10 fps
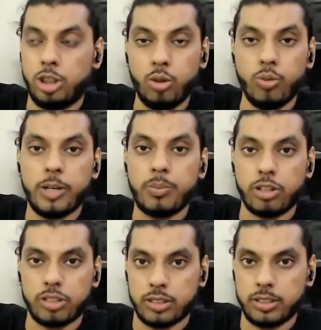2-week
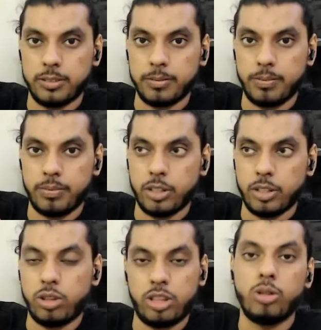process.
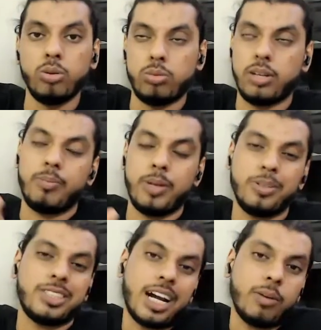But through, like,
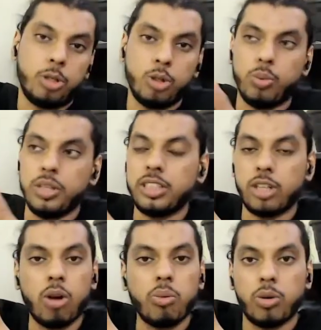people start with 2 weeks, it
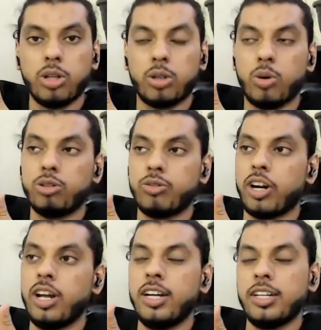goes
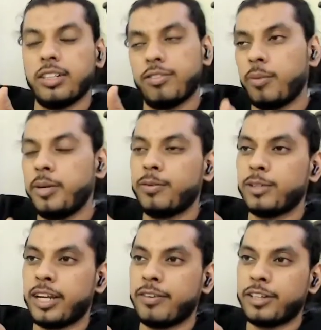for me it
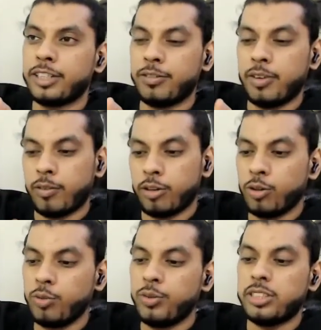was like first it went for
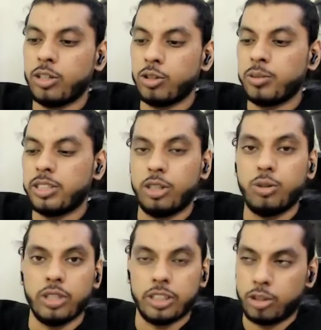2 weeks and 2 months and
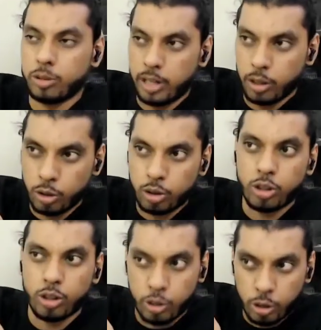2 years. It took me a
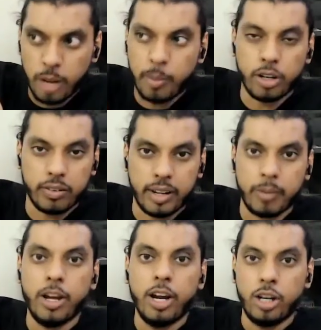good amount of
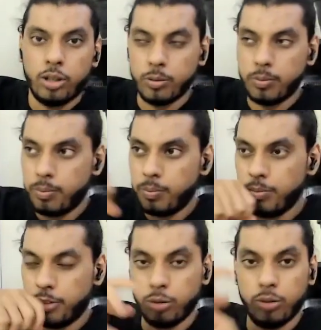time to
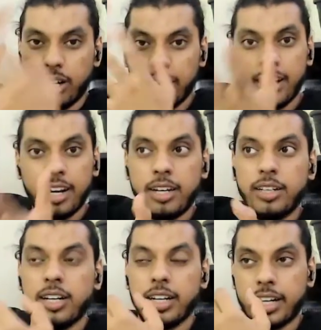
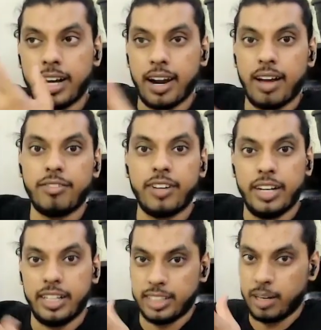learn, craft
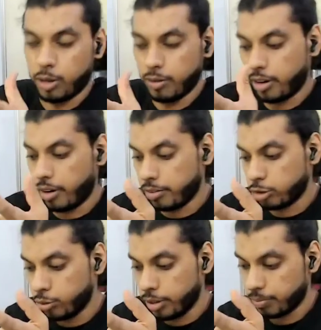and design whatever I
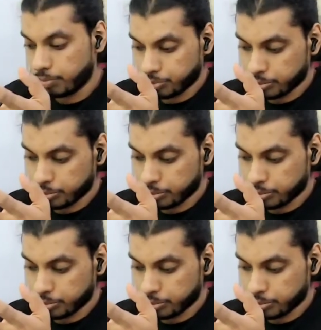was doing.